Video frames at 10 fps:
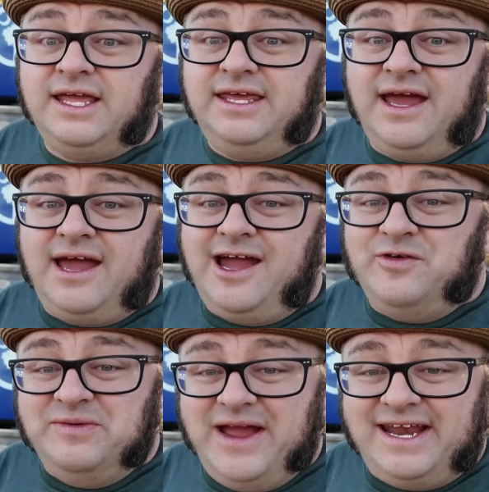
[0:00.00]
Yay,
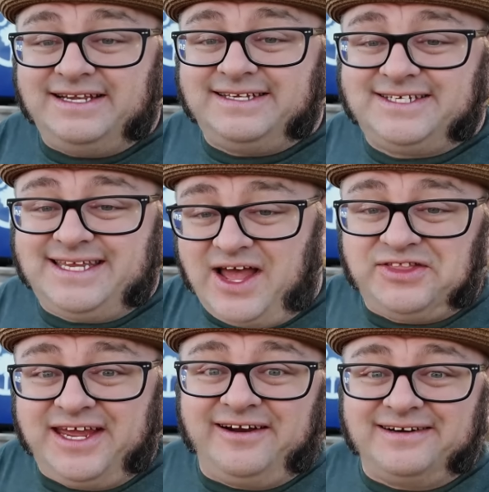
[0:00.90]
we made it to
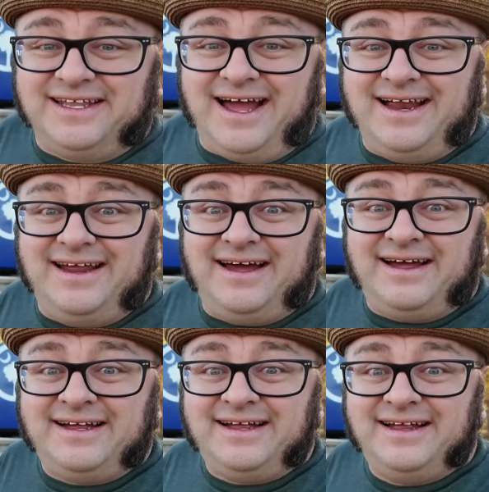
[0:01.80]
South Carolina.